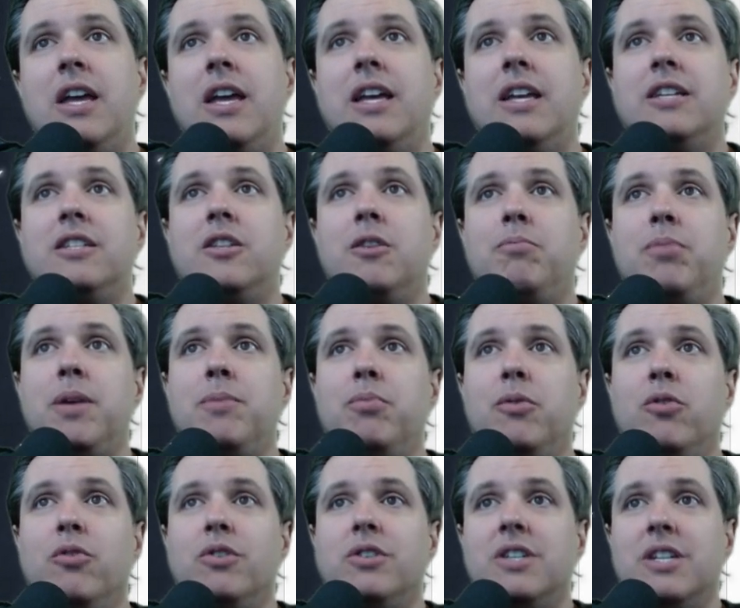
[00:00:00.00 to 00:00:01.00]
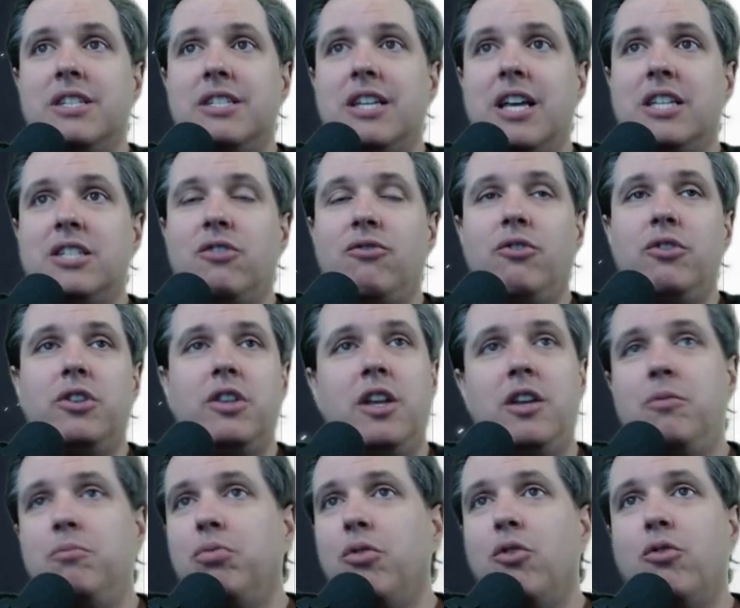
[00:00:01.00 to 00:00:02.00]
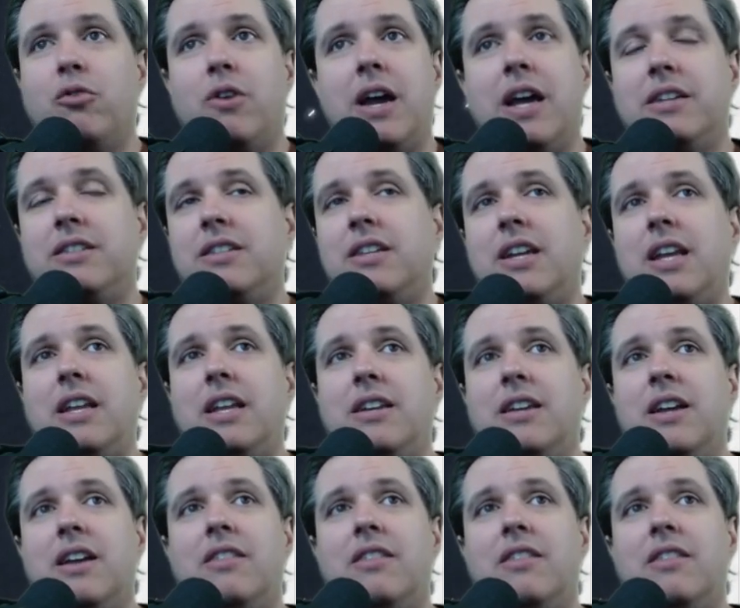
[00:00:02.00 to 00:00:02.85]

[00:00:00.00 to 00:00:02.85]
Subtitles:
is the people who are successful didn't procrastinate.